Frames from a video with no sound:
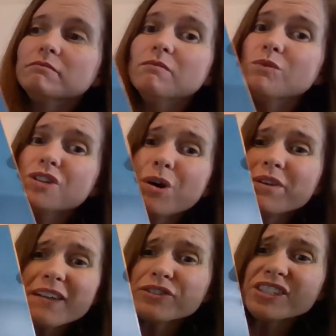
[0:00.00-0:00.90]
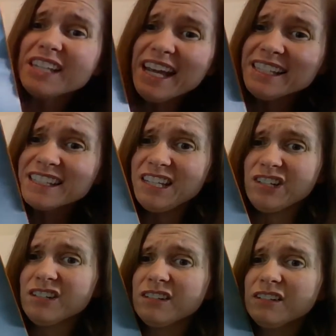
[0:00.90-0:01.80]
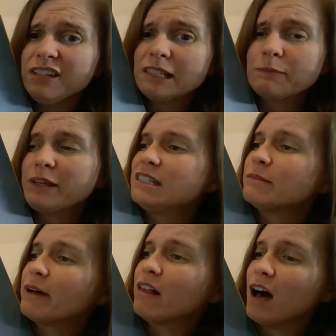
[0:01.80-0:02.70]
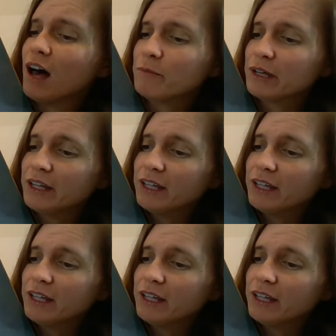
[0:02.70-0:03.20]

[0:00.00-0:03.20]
Well, no one ever stays here, explained the bellhop.